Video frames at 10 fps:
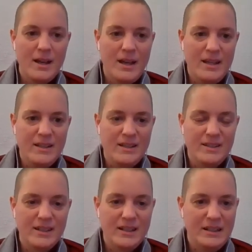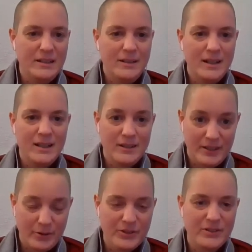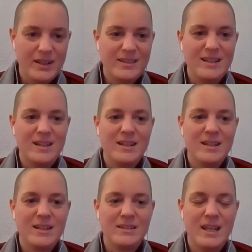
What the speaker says: It also says here,